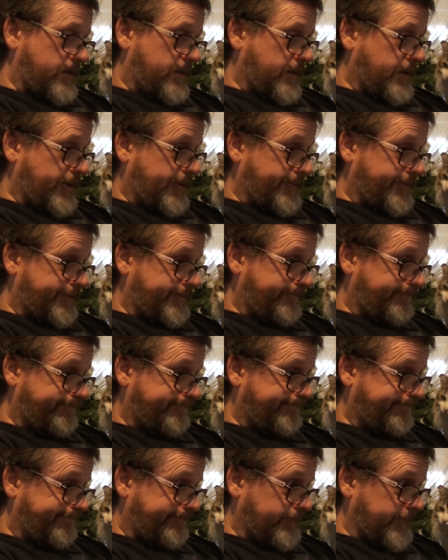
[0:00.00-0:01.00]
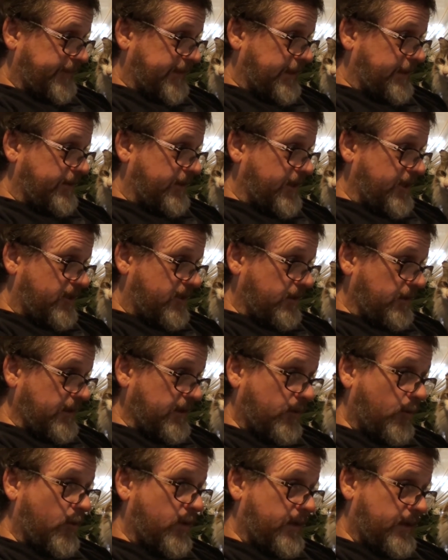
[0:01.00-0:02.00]
So this
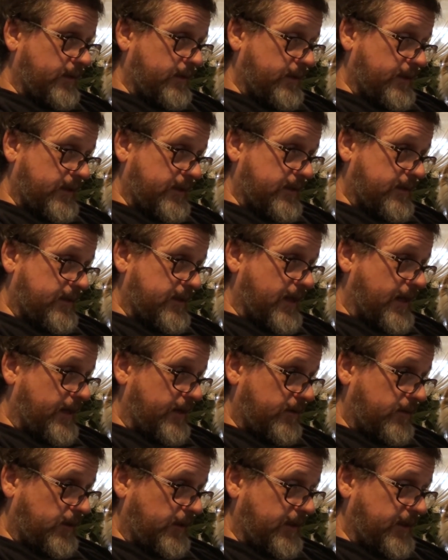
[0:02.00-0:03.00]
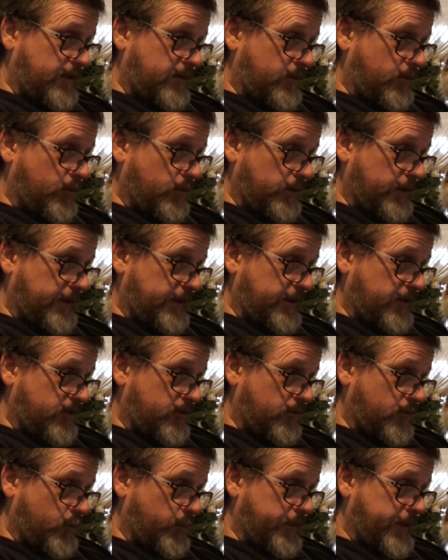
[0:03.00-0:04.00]
little one is not cooling
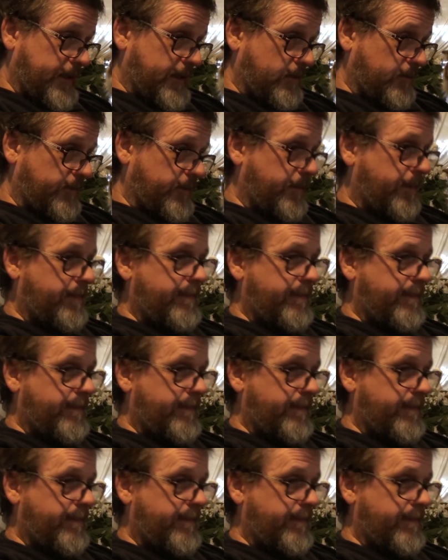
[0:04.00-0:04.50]
this room down.